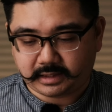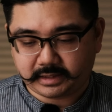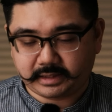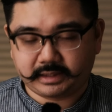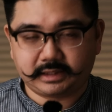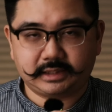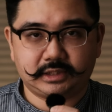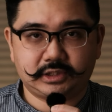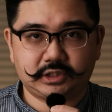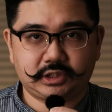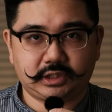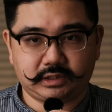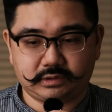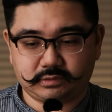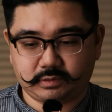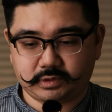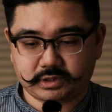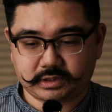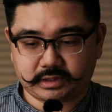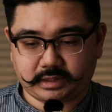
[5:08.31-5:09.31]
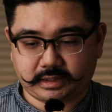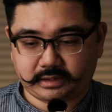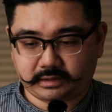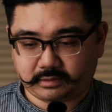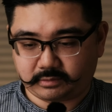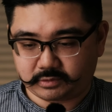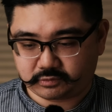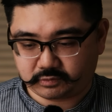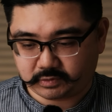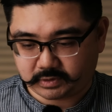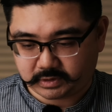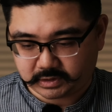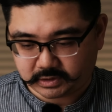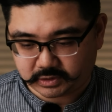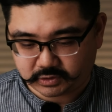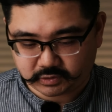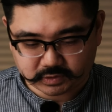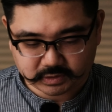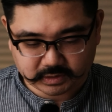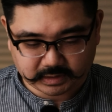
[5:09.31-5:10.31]
in the cheese, which I thought was really
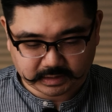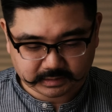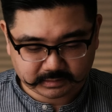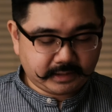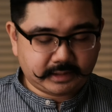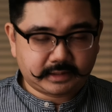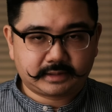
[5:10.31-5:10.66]
interesting.